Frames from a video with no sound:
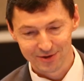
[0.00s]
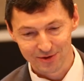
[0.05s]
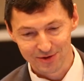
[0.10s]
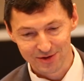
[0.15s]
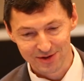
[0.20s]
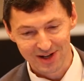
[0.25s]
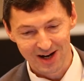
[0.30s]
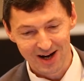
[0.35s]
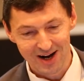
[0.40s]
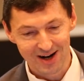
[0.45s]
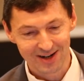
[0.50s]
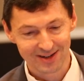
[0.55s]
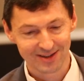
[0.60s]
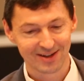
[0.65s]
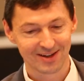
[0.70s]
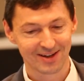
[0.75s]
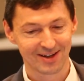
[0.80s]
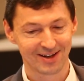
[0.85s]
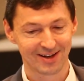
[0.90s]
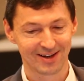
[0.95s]

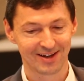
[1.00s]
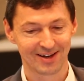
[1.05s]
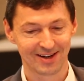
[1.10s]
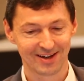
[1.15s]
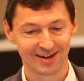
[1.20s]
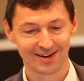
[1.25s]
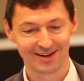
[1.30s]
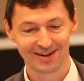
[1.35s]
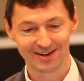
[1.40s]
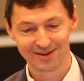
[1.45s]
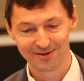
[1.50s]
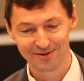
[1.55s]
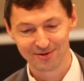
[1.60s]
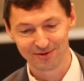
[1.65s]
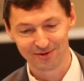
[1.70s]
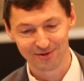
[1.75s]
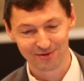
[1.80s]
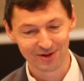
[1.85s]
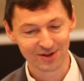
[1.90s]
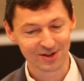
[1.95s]
start
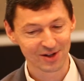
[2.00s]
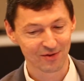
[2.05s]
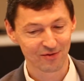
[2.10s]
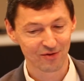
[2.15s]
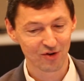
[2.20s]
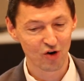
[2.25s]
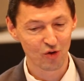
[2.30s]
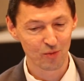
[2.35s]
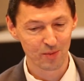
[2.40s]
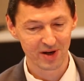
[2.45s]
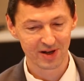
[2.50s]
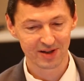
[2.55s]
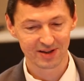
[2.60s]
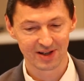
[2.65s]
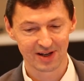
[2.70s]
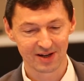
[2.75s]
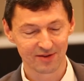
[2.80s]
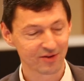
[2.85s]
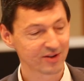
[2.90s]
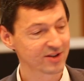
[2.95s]
this
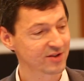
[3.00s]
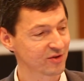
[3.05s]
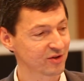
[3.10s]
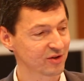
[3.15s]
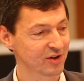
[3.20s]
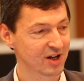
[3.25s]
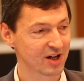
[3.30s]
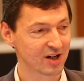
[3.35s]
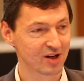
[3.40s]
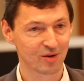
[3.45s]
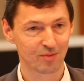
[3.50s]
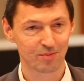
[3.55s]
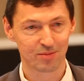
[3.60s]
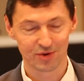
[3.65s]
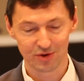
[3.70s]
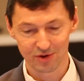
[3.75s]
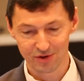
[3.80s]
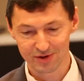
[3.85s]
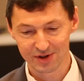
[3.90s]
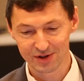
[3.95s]
involvement, and this will
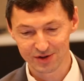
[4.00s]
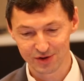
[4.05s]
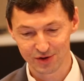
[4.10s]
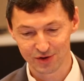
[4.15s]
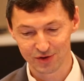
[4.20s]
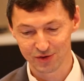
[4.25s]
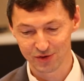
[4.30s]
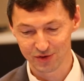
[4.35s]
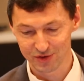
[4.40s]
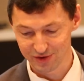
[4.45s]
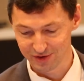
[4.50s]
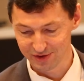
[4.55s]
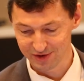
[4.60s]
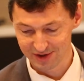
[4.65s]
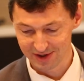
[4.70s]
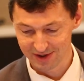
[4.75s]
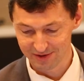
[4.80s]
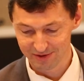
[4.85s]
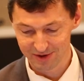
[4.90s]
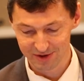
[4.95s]
help your
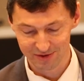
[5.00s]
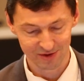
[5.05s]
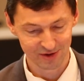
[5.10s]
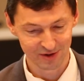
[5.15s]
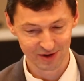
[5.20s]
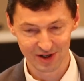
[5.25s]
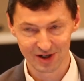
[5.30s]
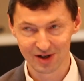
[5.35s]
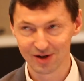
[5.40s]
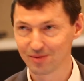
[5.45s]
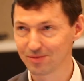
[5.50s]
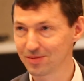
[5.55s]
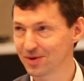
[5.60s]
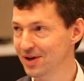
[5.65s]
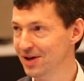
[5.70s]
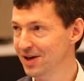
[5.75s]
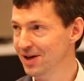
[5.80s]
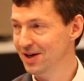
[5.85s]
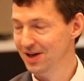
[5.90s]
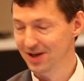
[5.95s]
institutions, and this will
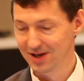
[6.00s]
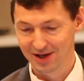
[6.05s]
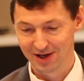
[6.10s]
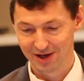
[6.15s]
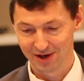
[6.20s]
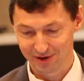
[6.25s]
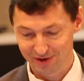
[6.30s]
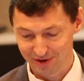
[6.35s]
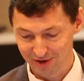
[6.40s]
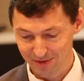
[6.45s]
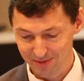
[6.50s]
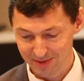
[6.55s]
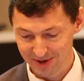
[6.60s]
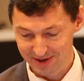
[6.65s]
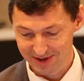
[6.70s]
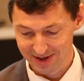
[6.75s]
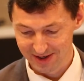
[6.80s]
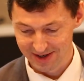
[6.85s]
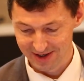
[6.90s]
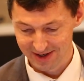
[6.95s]
help
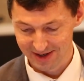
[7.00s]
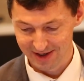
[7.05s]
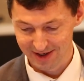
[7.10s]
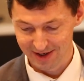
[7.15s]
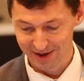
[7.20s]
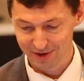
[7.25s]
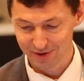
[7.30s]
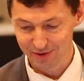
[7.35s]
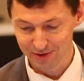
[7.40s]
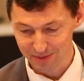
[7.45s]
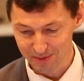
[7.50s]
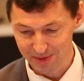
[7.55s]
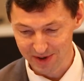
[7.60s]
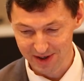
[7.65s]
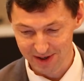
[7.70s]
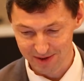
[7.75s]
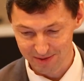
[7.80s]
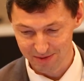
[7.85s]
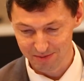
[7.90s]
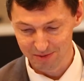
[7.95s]
common
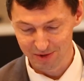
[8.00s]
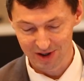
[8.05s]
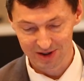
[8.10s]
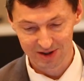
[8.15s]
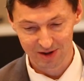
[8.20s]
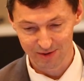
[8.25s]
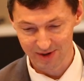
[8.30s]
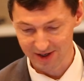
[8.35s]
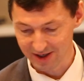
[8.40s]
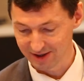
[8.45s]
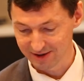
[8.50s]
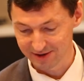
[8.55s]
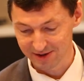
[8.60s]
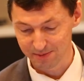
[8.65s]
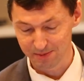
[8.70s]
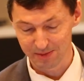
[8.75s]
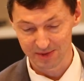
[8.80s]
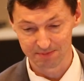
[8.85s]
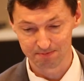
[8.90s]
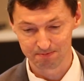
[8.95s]
European
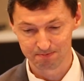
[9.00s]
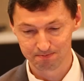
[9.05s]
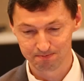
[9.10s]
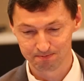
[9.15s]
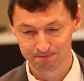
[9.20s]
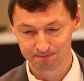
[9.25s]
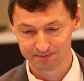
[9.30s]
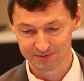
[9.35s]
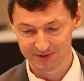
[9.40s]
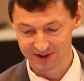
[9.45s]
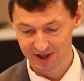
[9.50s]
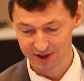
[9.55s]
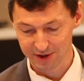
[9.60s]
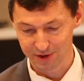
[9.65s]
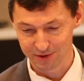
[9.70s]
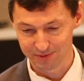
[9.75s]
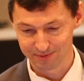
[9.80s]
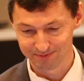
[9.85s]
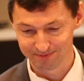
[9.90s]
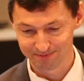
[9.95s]
multilingualism.
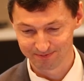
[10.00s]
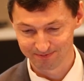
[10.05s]
Thank you.